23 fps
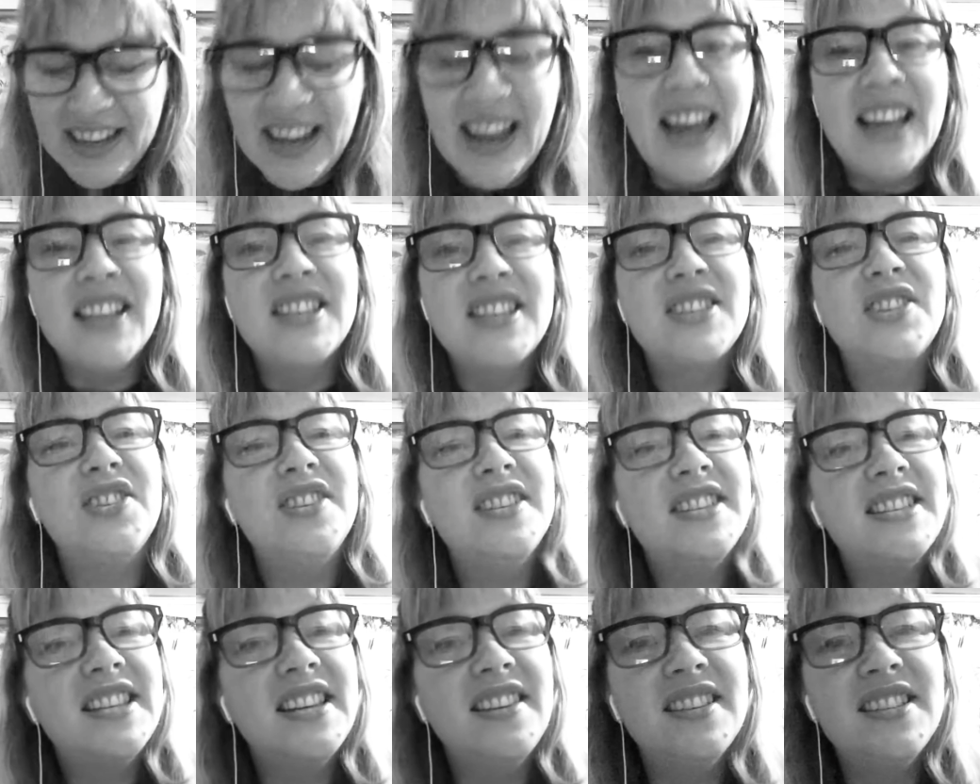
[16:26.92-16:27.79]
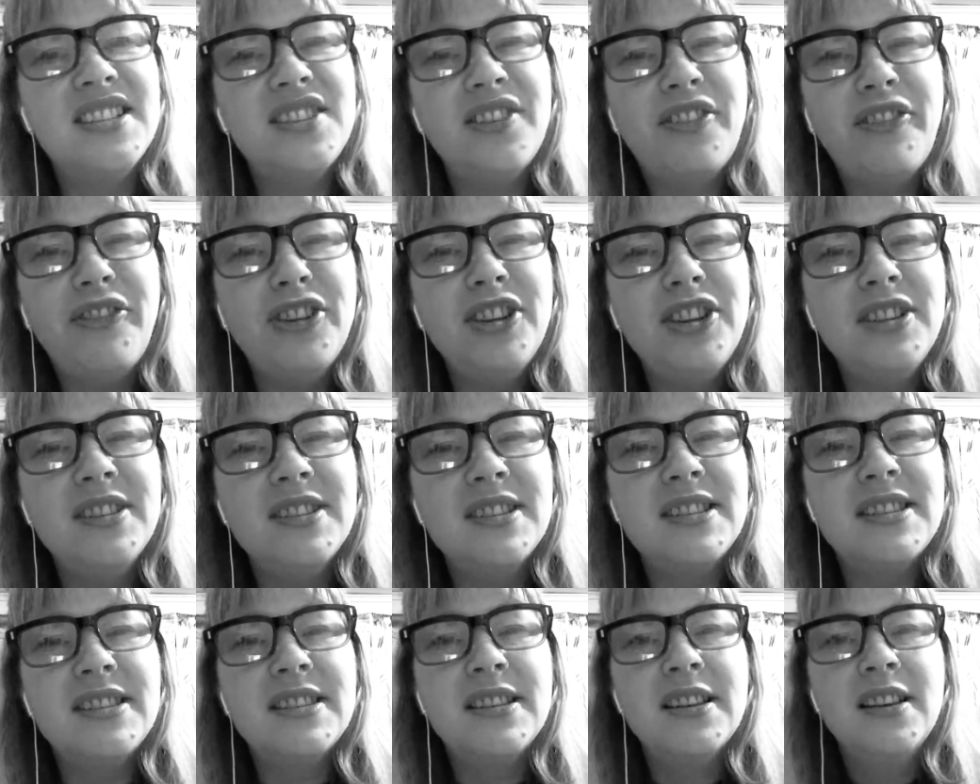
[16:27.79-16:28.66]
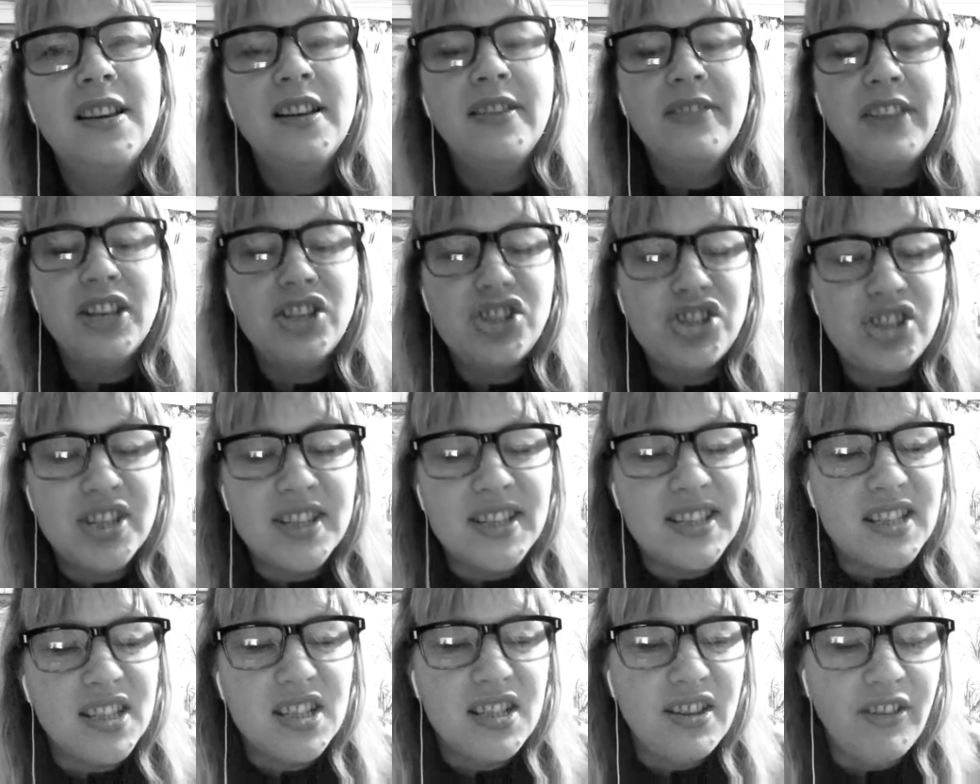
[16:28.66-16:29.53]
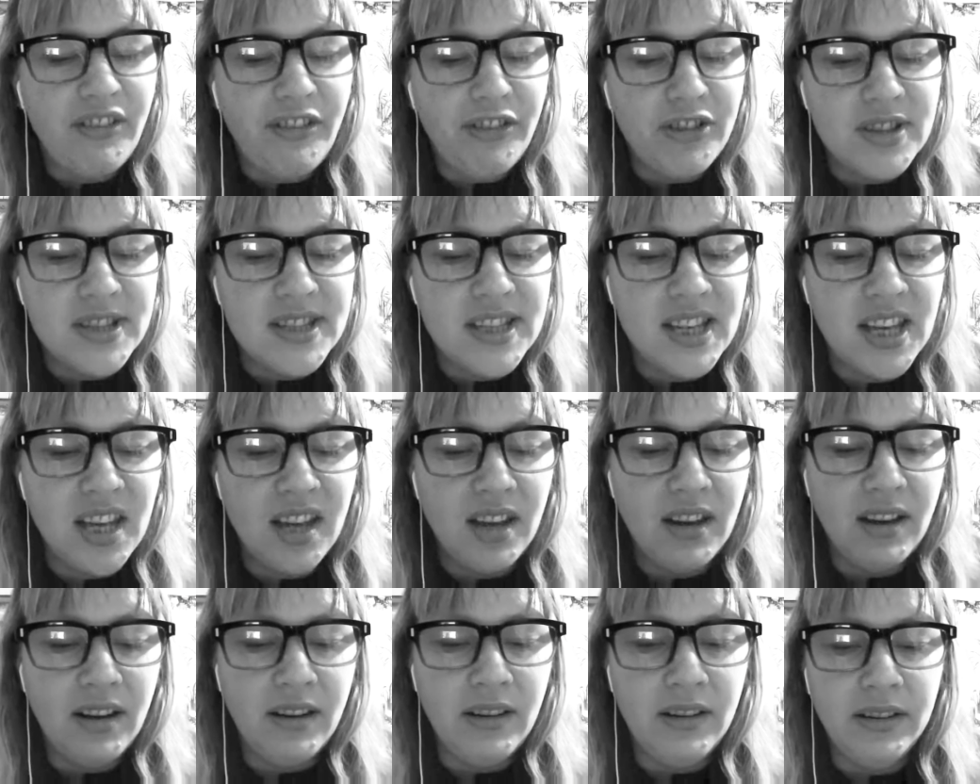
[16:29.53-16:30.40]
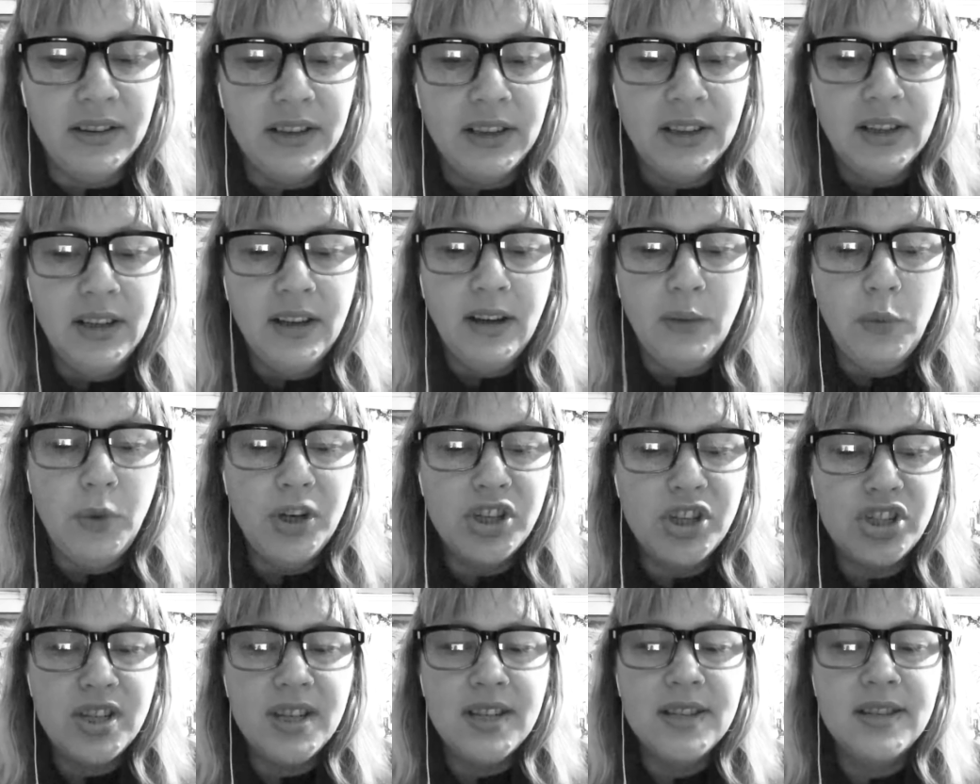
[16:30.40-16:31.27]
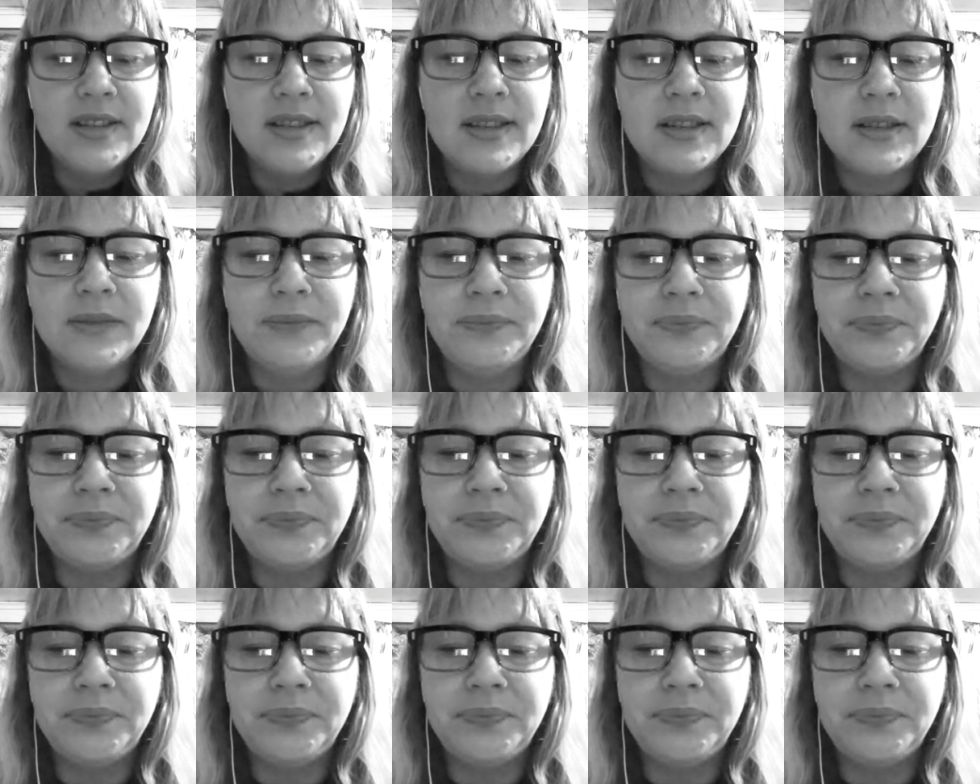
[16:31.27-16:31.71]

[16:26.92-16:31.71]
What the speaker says: And so you see the difference? There's just a difference here, which is